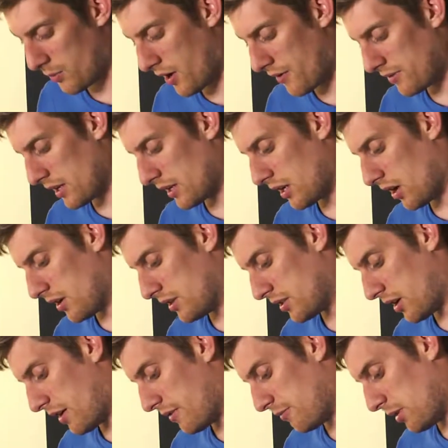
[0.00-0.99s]
what I've done is
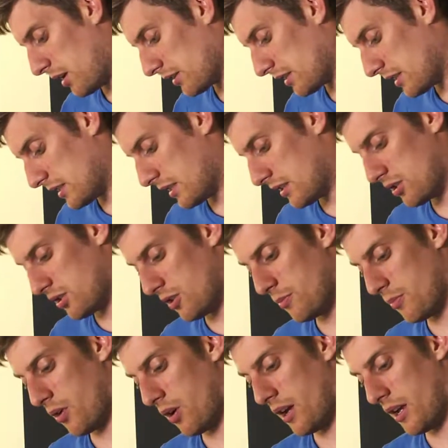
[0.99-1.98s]
I've plugged this into
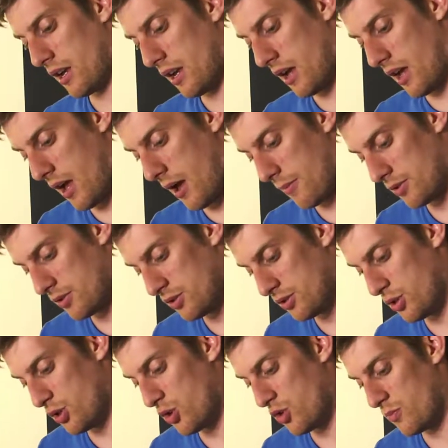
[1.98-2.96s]
my
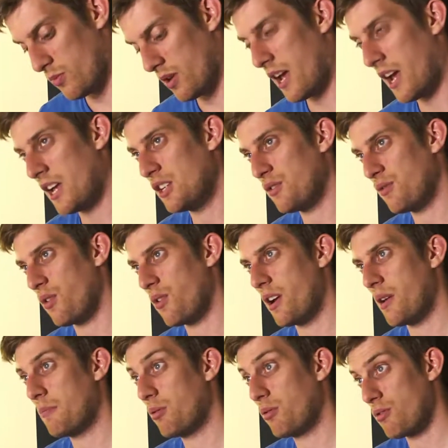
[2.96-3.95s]
Zoom
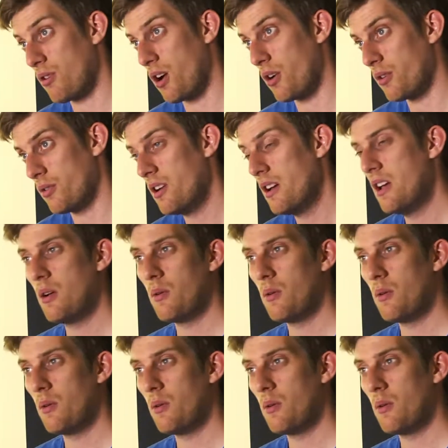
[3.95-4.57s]
H4n Pro,